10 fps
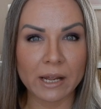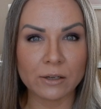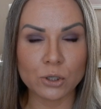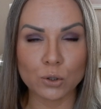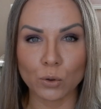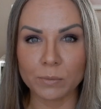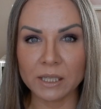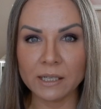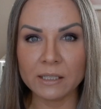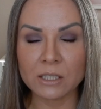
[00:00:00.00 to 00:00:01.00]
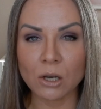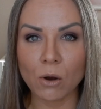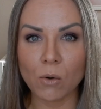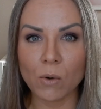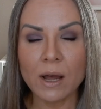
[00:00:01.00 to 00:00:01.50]
range normally.
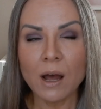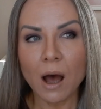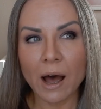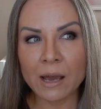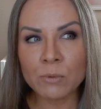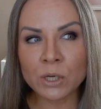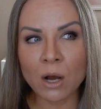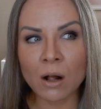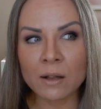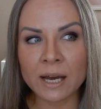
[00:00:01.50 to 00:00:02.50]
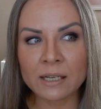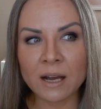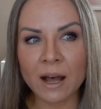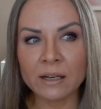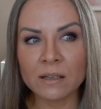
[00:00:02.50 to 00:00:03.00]
So I would call that
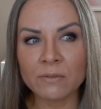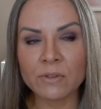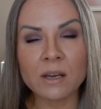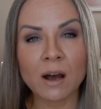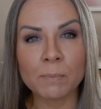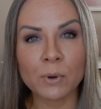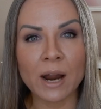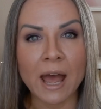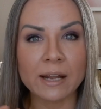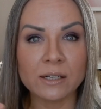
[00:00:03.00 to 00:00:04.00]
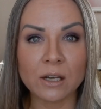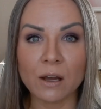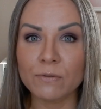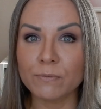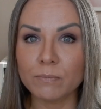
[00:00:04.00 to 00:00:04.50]
kind of the upper end
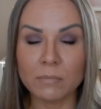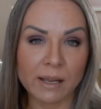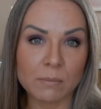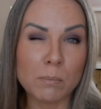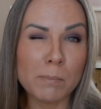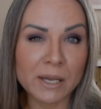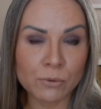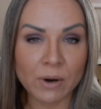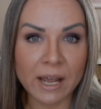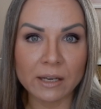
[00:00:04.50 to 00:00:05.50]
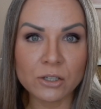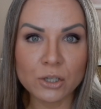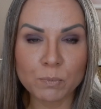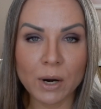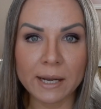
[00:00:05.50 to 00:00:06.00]
of like
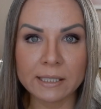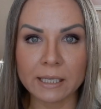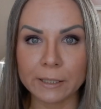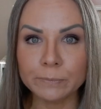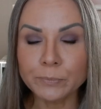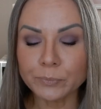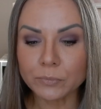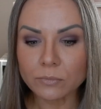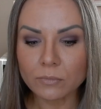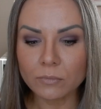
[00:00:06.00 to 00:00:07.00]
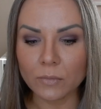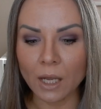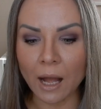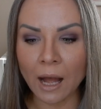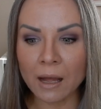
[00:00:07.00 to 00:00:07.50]
mid-range pricing.
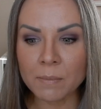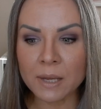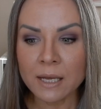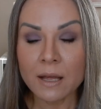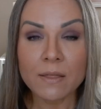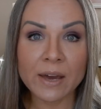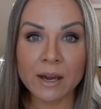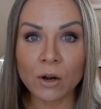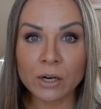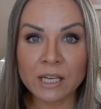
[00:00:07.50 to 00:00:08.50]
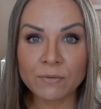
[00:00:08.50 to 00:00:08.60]
Um, they are